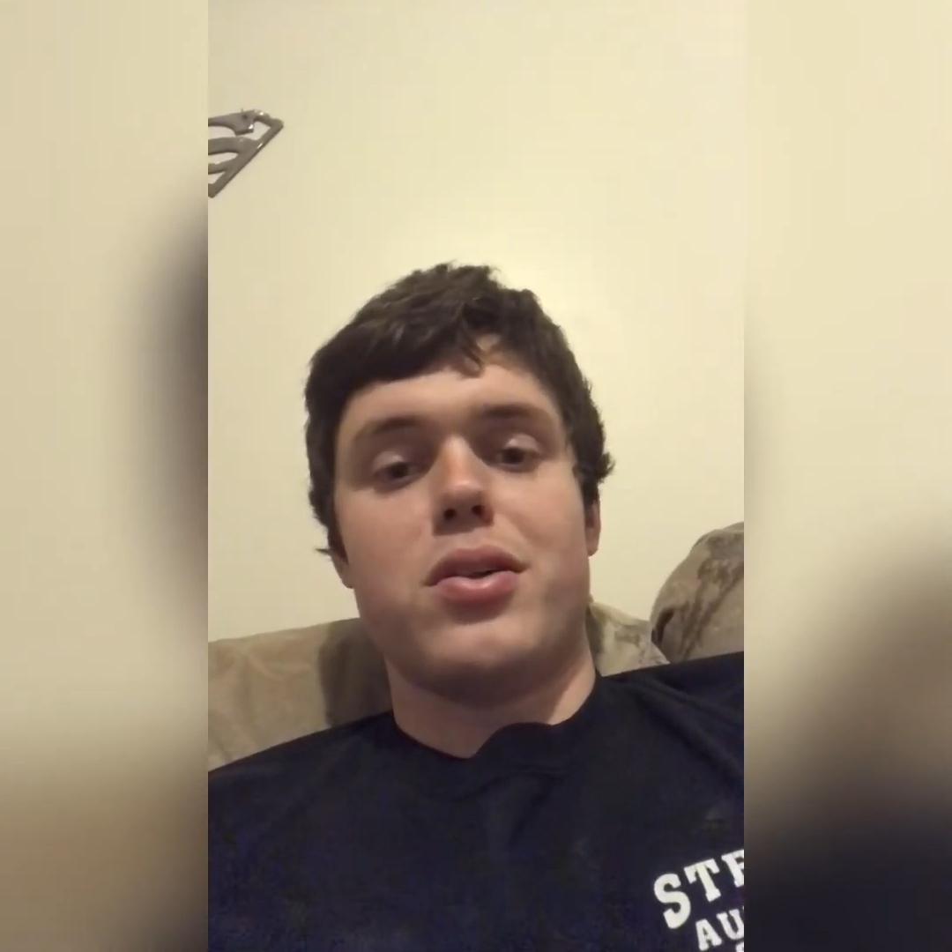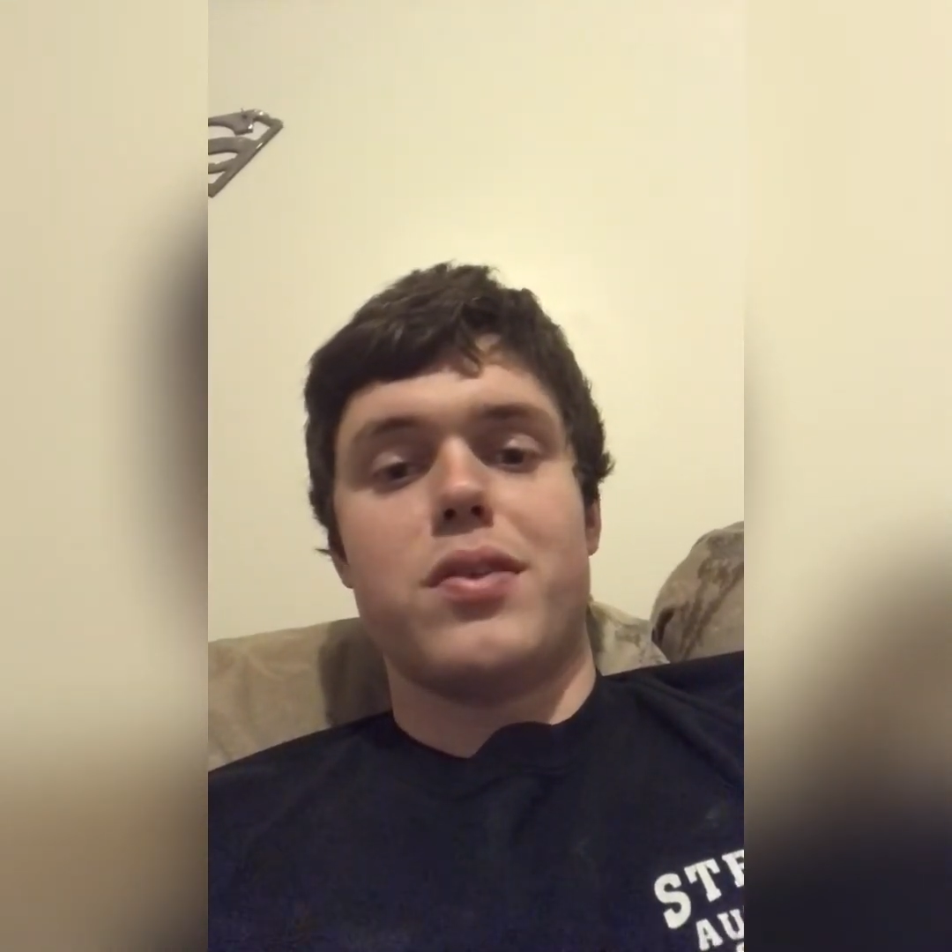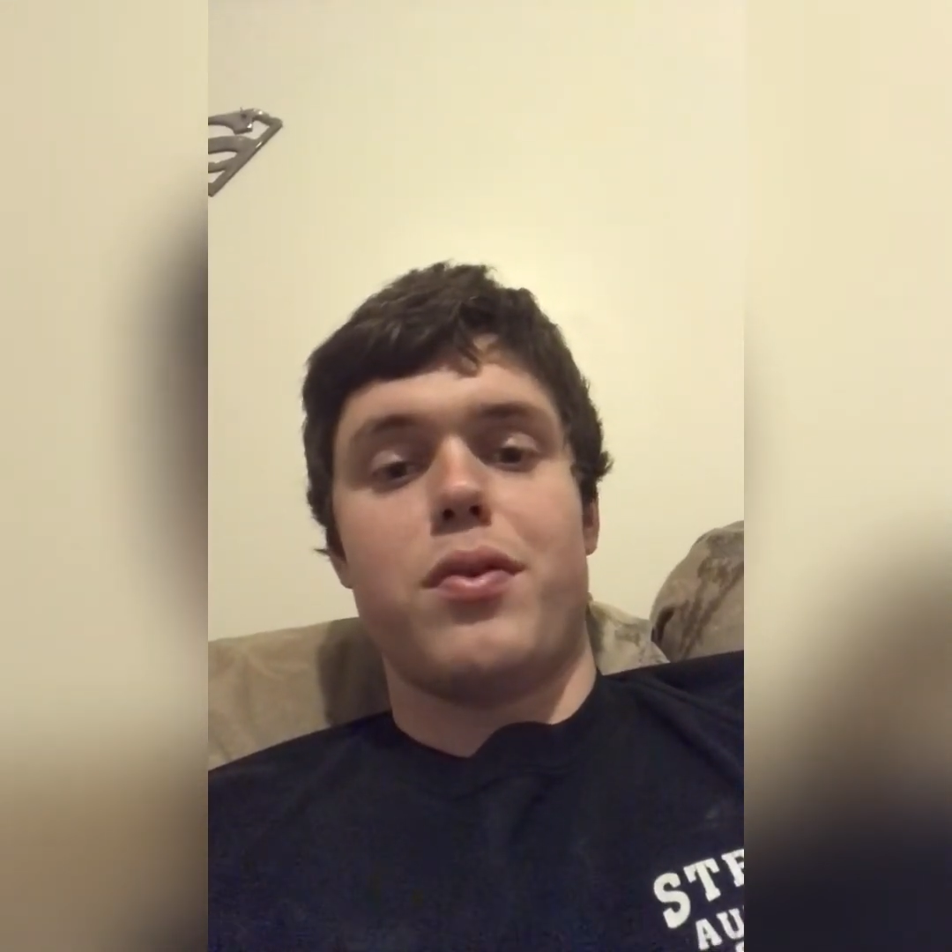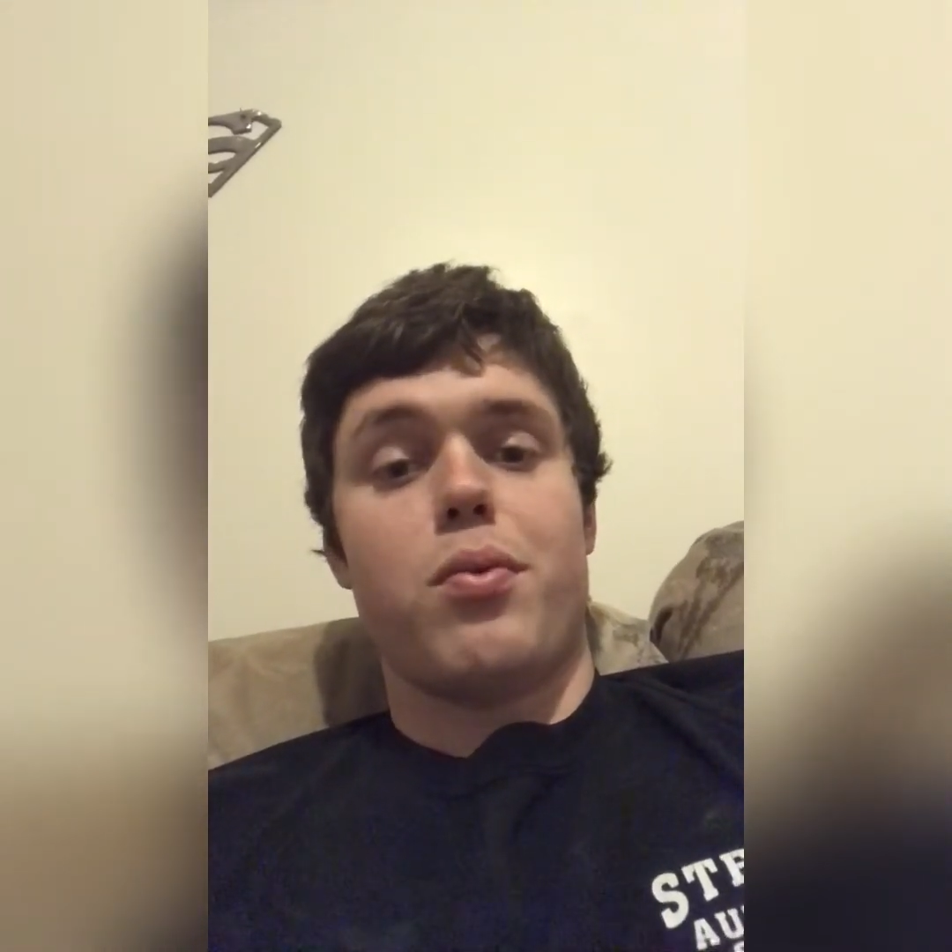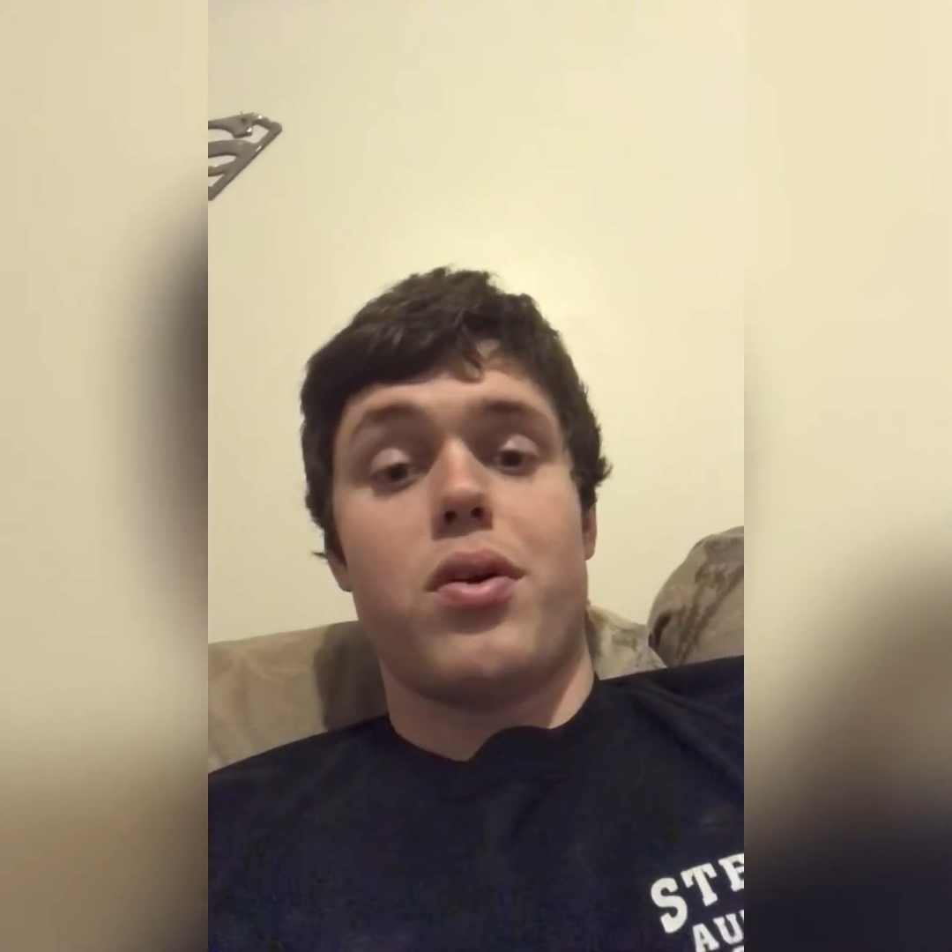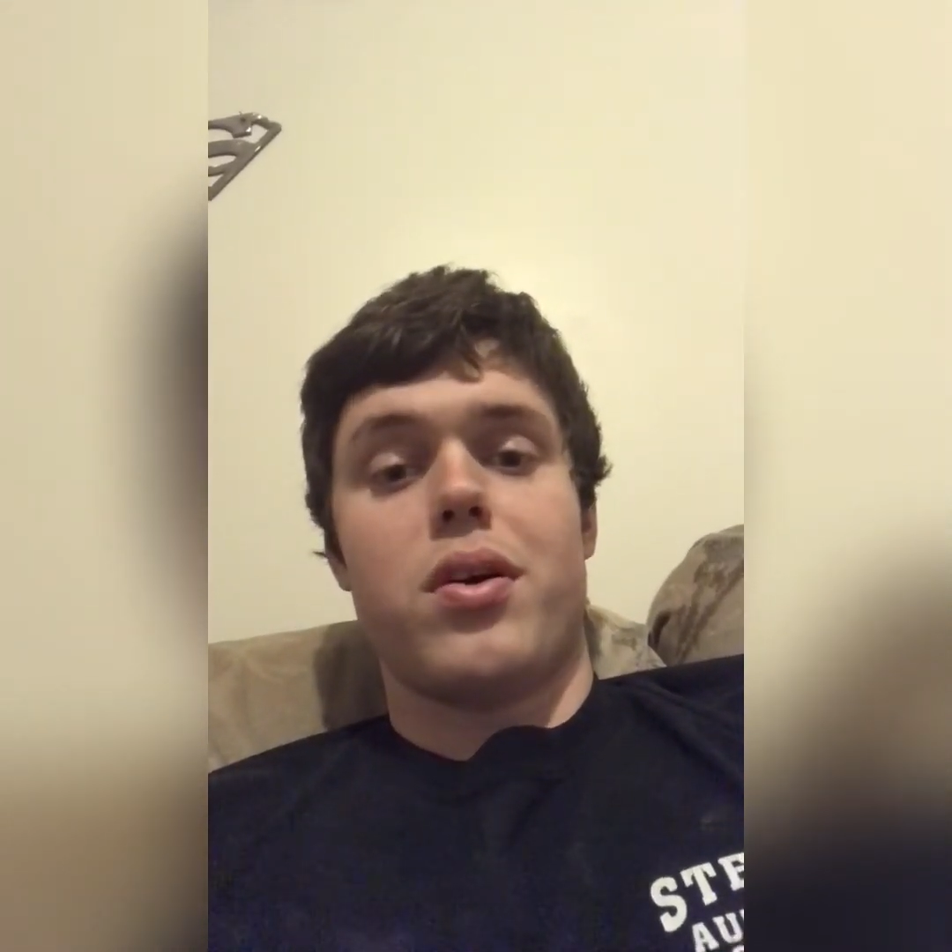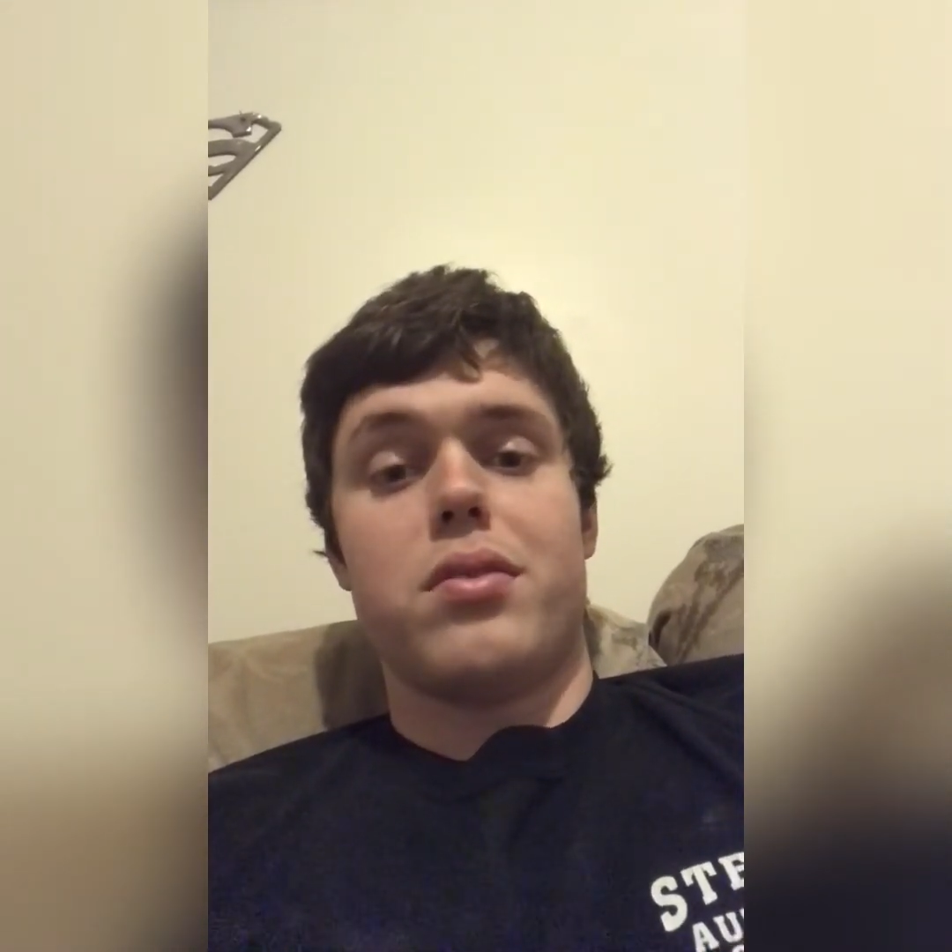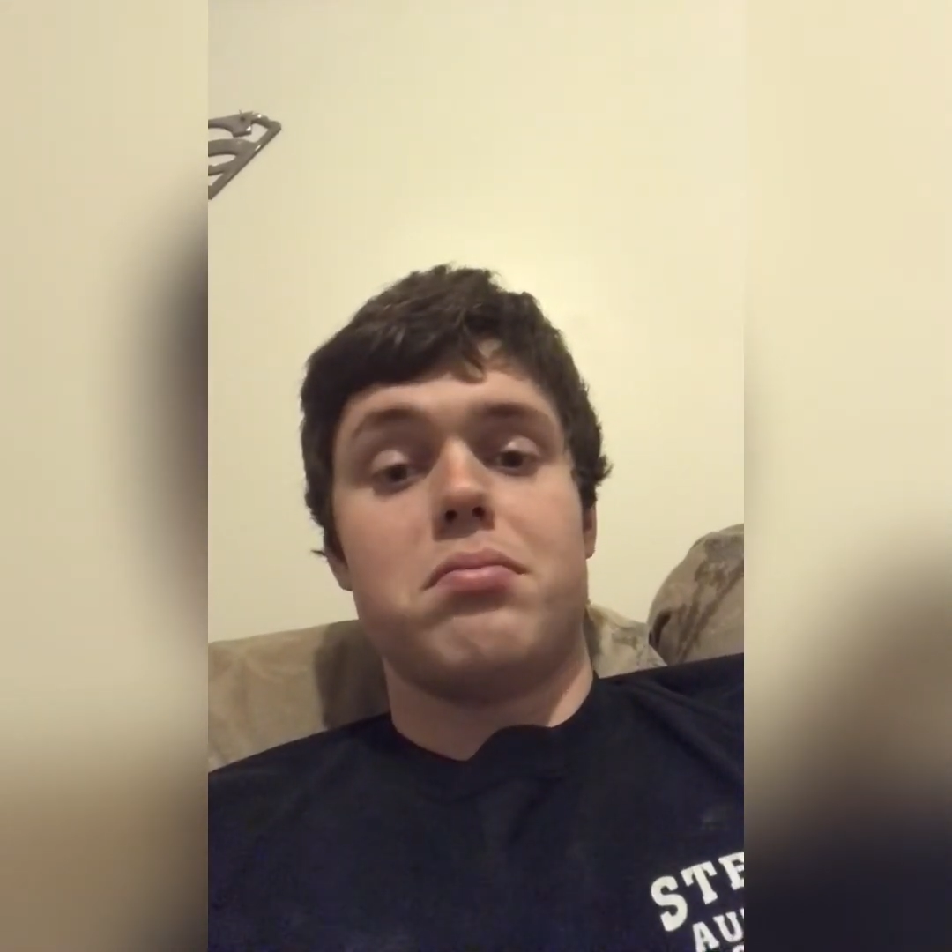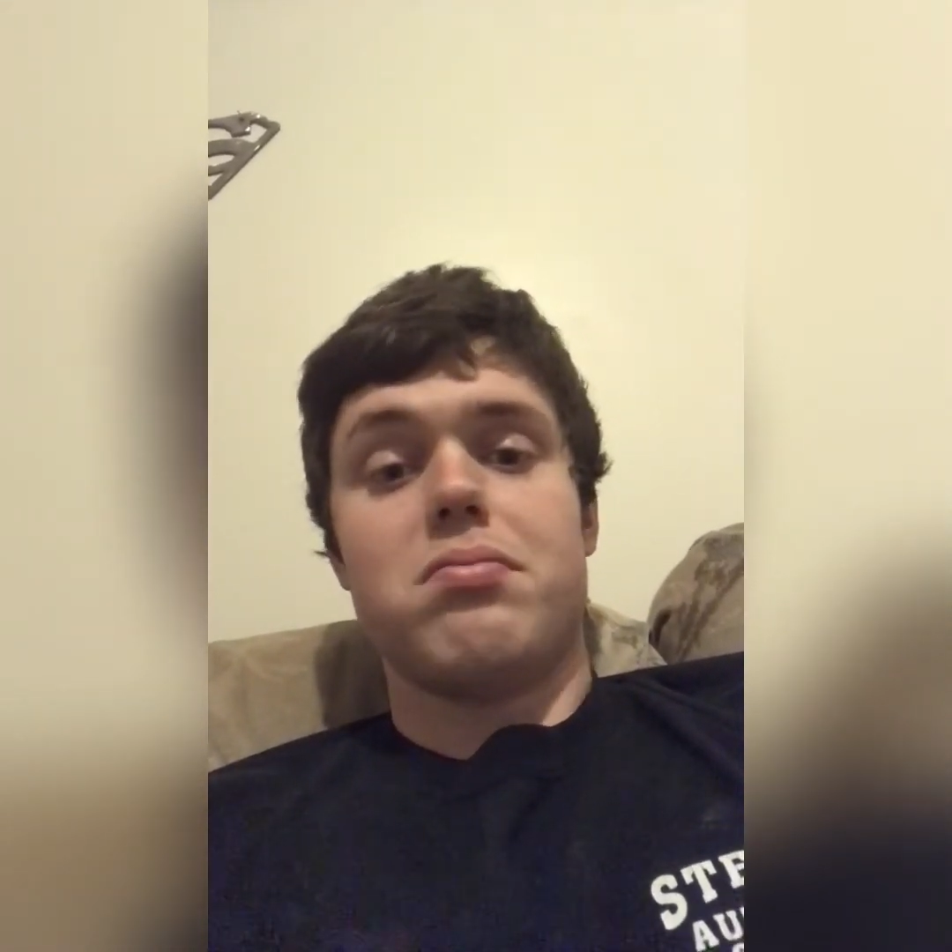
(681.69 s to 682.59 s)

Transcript: if you want.